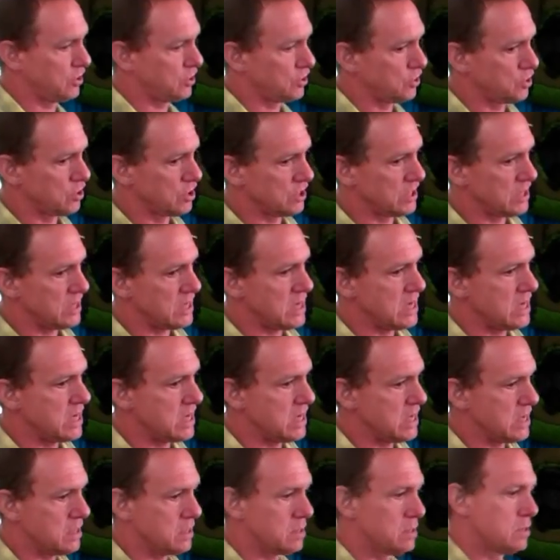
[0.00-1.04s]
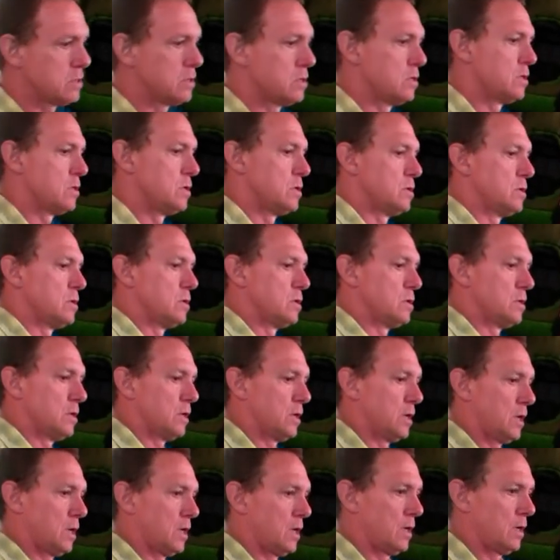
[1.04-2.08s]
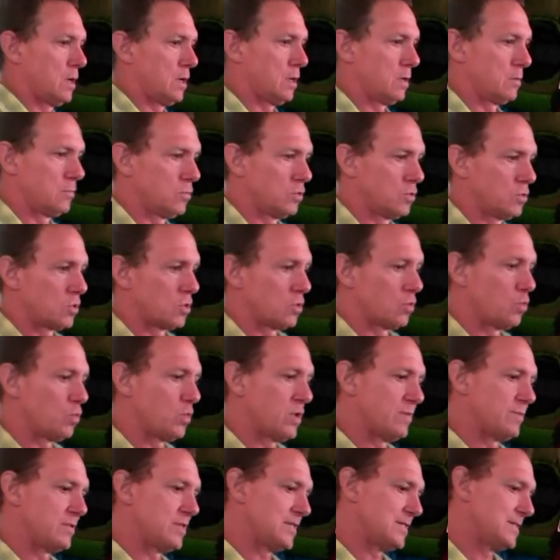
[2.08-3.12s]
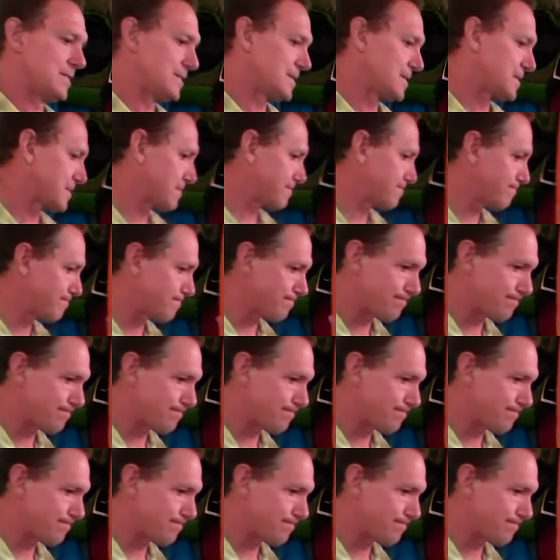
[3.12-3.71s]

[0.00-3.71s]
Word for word: 13 um, or a women's